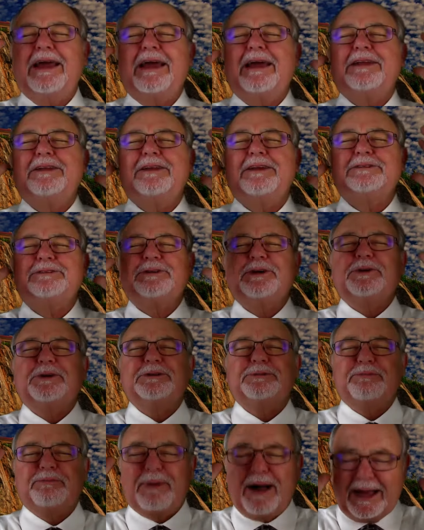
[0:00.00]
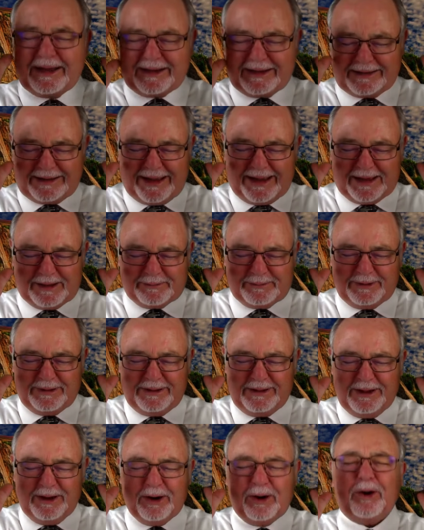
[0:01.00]
in Yeshua's mighty name,
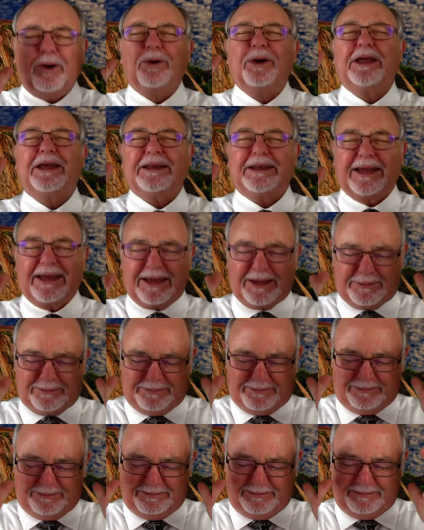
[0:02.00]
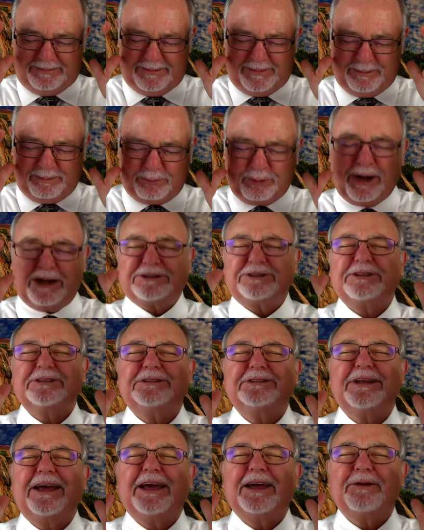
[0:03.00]
holy name,
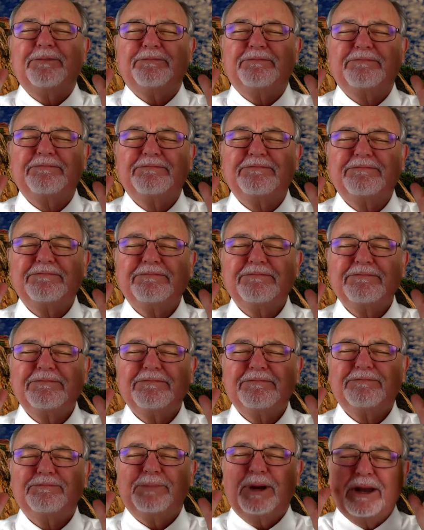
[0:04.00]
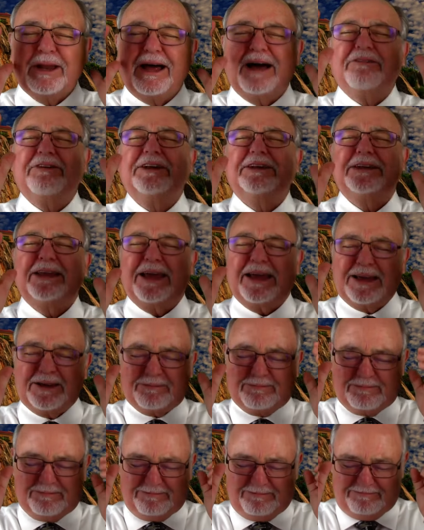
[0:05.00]
precious name, beloved
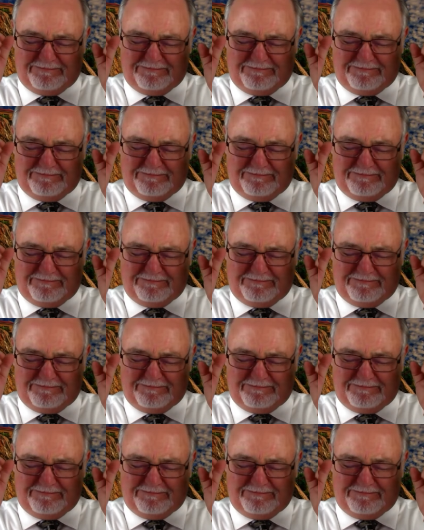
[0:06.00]
name.